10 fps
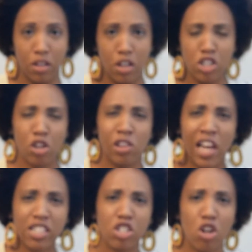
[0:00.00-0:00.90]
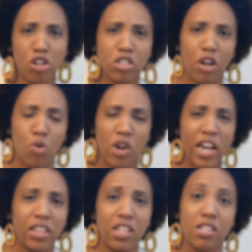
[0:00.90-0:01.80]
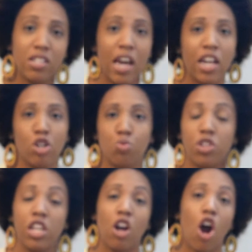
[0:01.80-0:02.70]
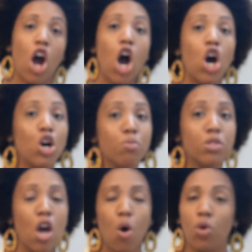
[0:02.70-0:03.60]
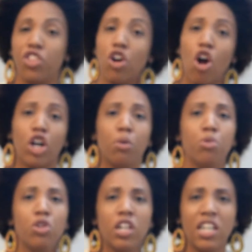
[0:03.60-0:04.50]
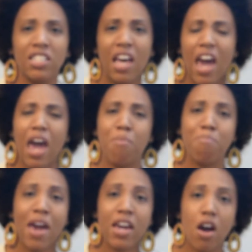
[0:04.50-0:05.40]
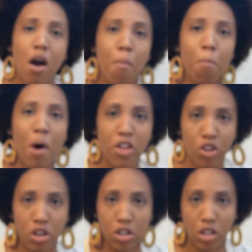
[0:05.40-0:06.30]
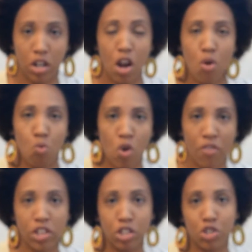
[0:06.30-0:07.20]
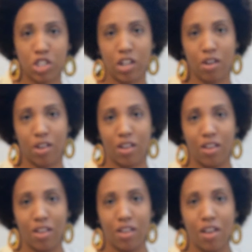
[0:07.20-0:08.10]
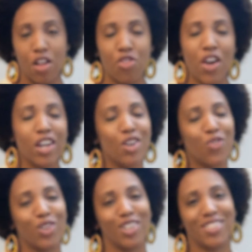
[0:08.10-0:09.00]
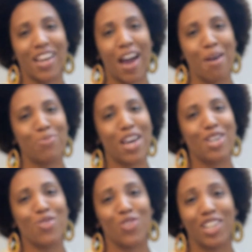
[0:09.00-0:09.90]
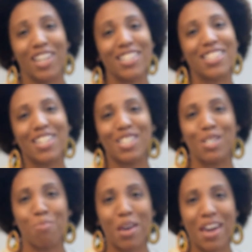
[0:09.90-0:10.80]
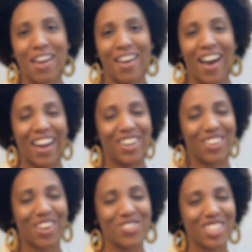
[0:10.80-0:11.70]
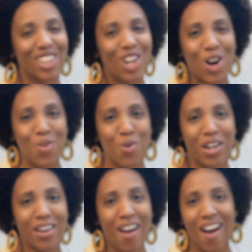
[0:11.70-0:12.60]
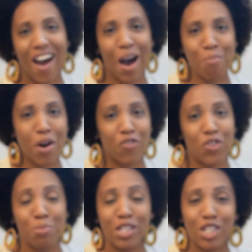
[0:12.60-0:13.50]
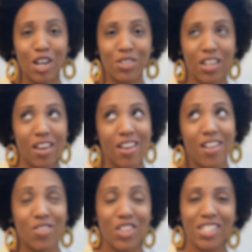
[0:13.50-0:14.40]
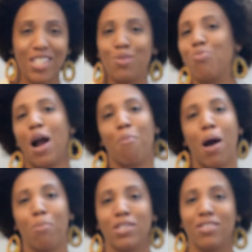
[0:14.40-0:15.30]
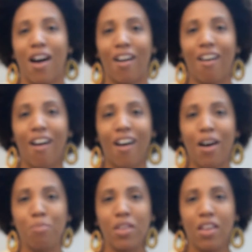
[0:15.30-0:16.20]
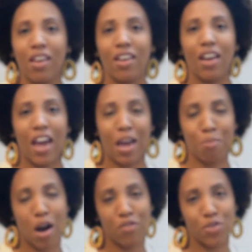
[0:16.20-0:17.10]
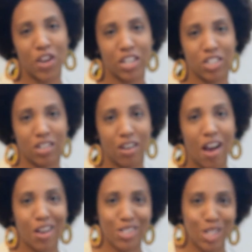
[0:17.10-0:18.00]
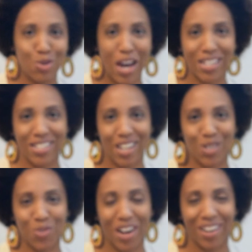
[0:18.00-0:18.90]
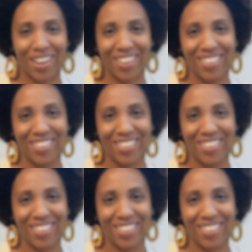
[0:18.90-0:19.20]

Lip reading: So let's start to create these standards within our homes, within our communities, and make motherhood revolutionary. Thank you for your time. Thank you for listening to me. I know that was a long one. I'm Muffy Mendoza. This is brownmamas.com and Mamavation. I'll see you guys next Friday.